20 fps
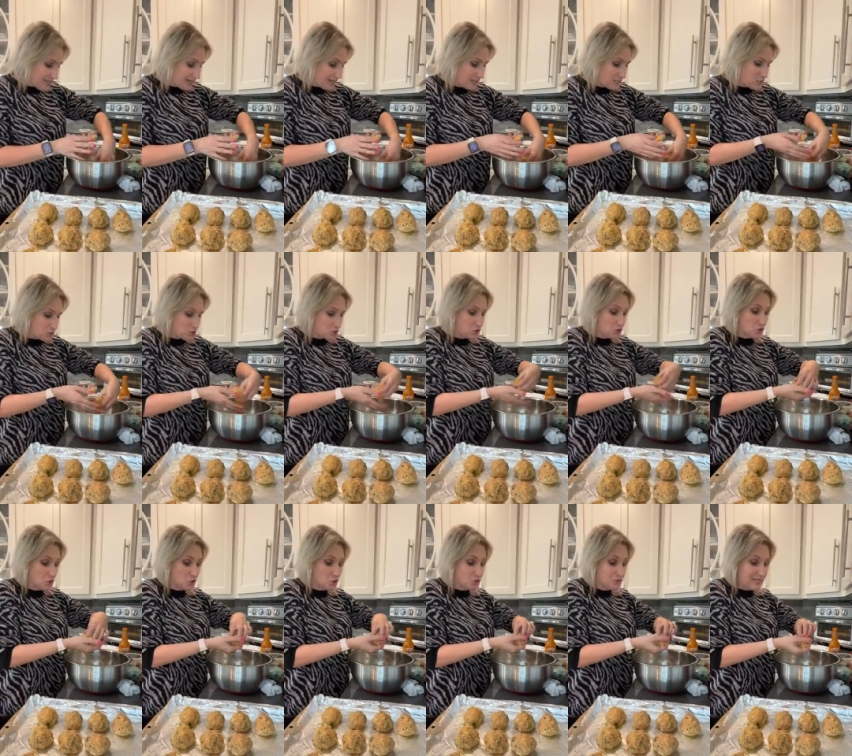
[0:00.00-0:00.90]
And I
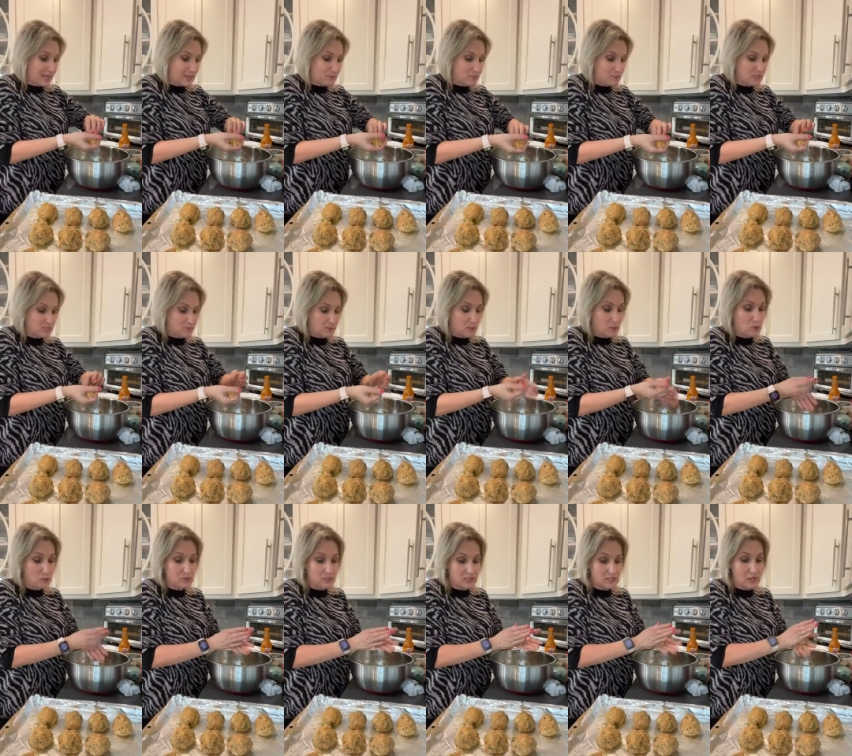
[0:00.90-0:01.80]
used 2
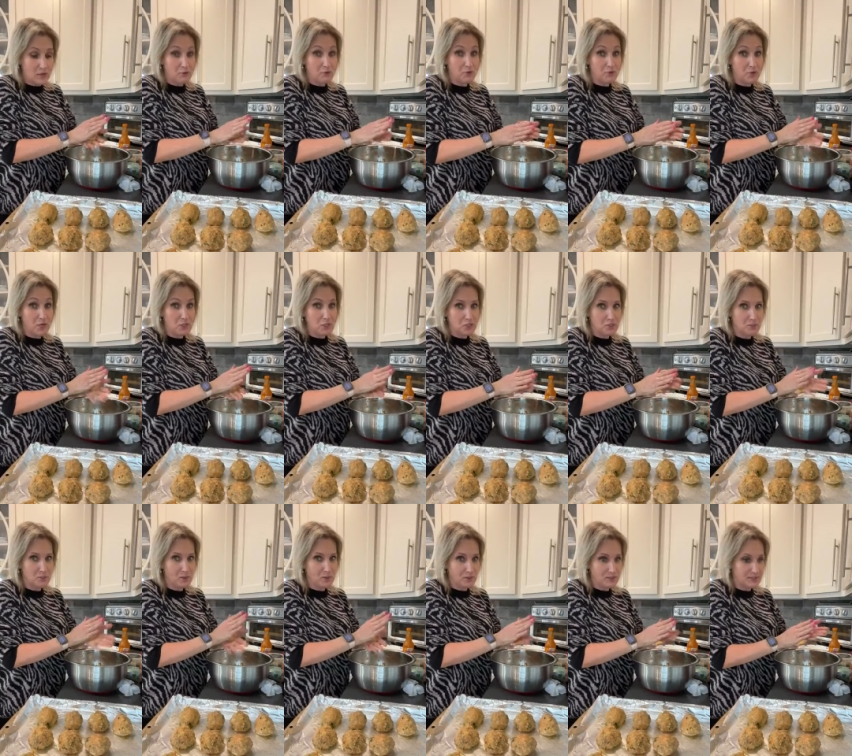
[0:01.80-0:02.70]
tablespoons of
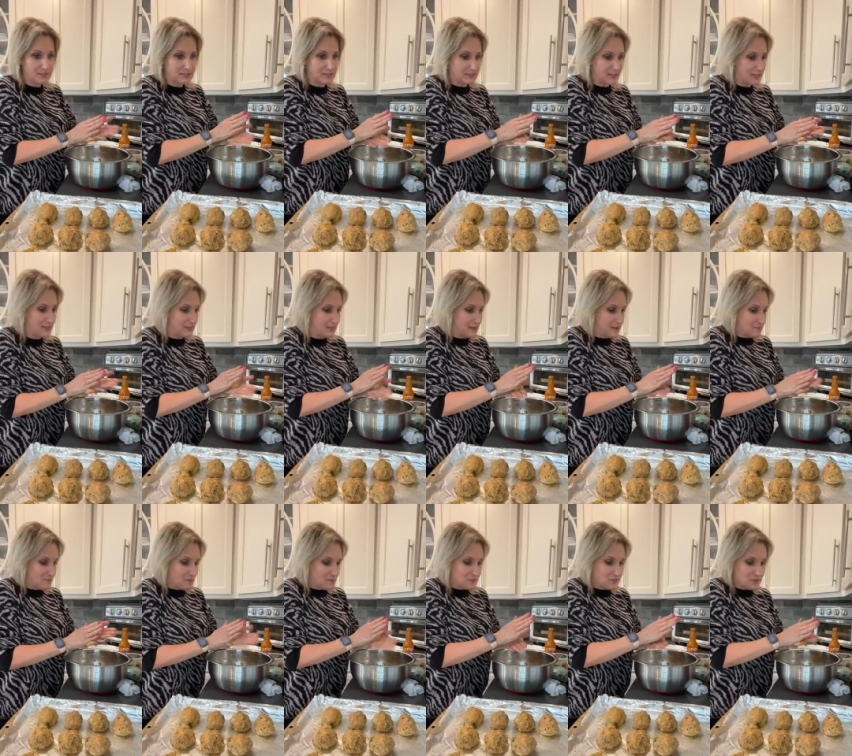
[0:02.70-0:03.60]
fresh parsley.
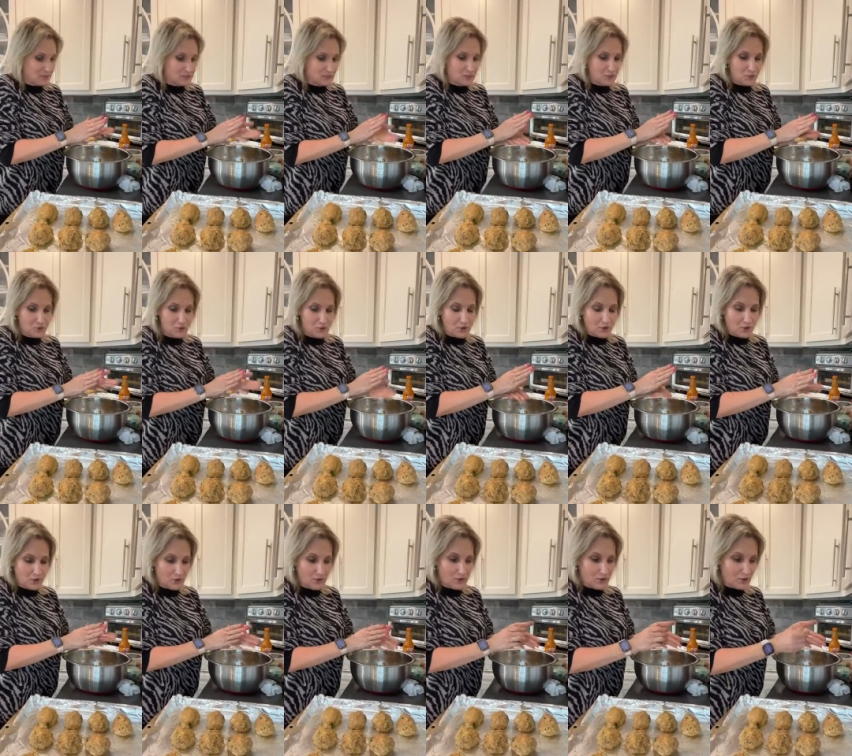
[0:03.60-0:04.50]
So like the little
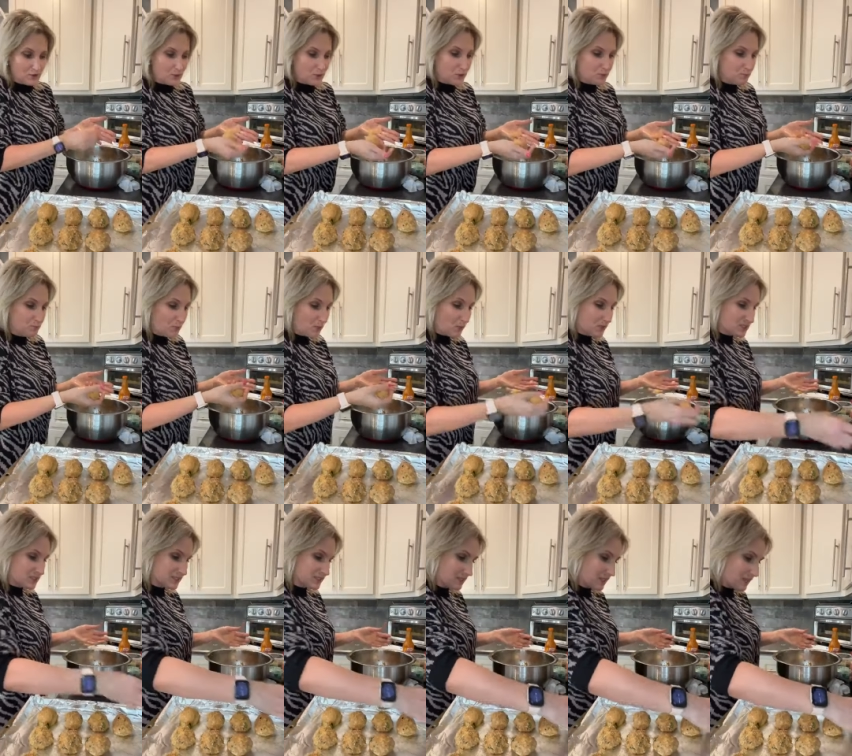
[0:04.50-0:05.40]
herb
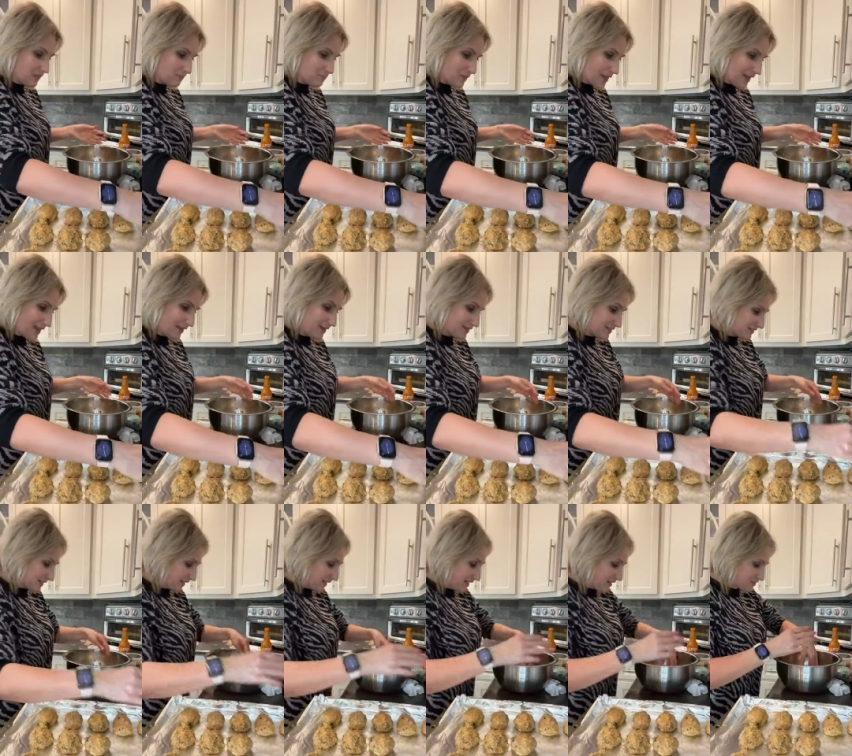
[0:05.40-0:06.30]
parsley
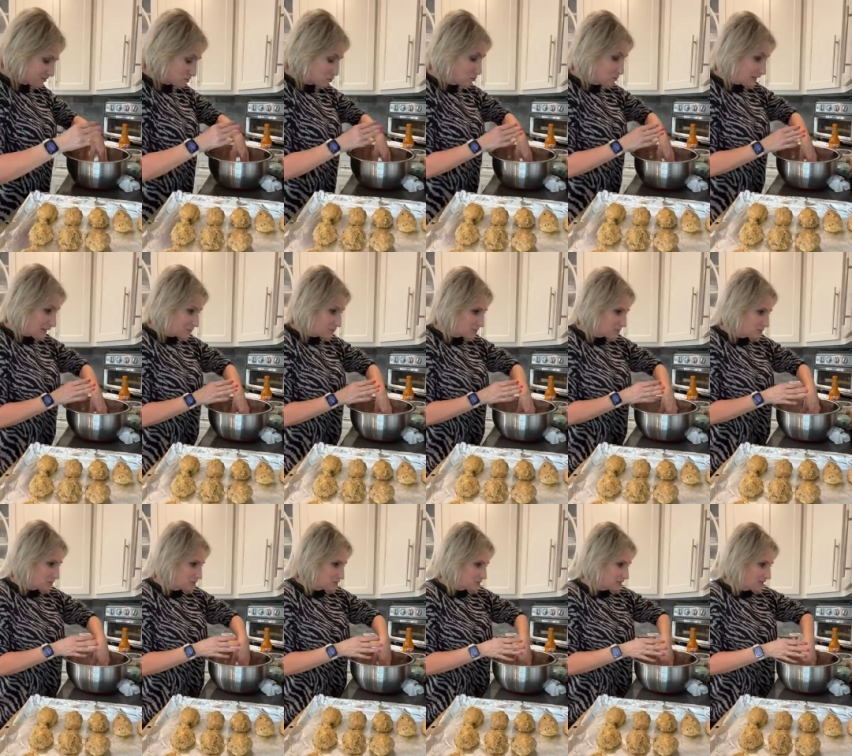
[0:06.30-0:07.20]
packets, I got 2
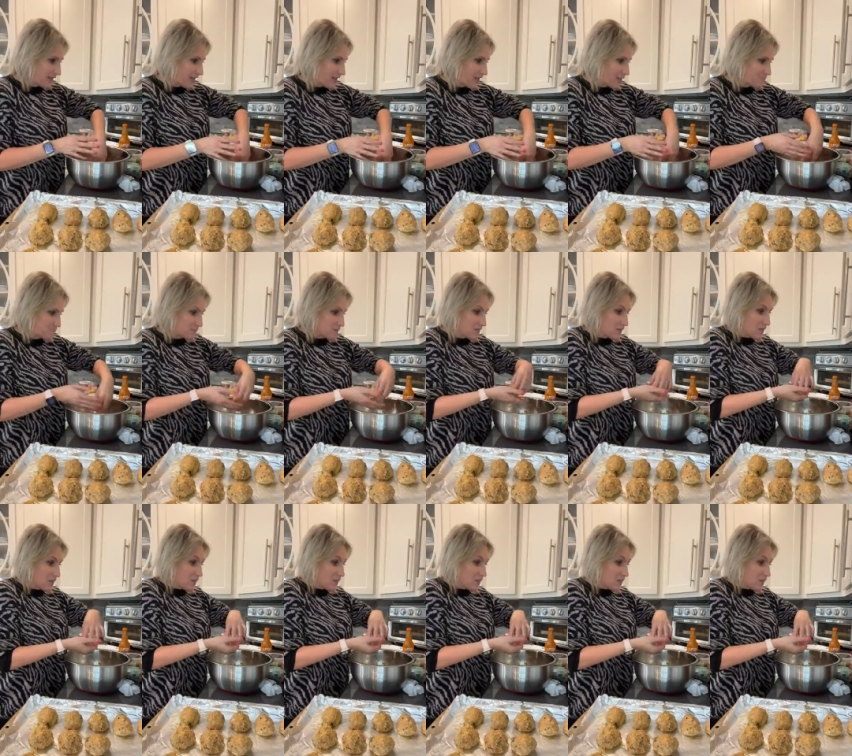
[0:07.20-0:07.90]
tablespoons of that.